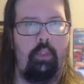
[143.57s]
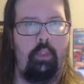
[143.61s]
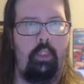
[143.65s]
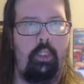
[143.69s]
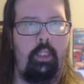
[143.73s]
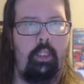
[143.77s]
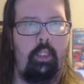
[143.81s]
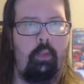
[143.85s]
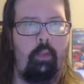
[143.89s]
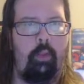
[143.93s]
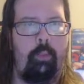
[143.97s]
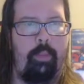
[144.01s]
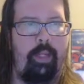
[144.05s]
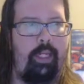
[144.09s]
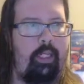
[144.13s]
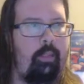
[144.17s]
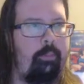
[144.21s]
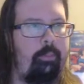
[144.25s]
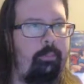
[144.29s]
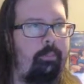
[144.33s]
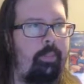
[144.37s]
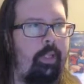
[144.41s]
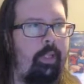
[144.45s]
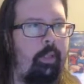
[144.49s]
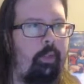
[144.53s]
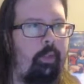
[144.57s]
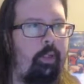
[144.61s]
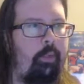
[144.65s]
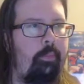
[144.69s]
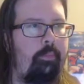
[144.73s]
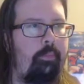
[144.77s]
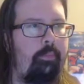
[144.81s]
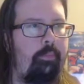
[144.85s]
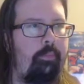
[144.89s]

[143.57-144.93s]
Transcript: do we back up? There we go.